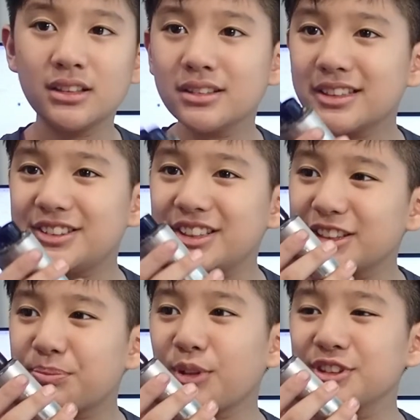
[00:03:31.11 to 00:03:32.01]
This is
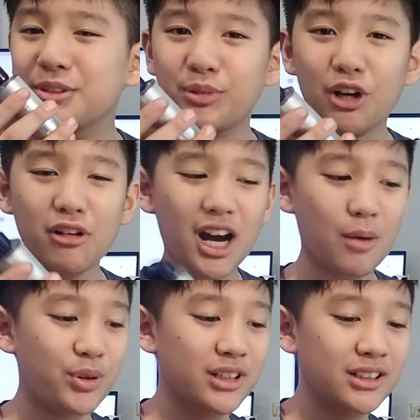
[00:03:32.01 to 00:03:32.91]
supposed to blow up.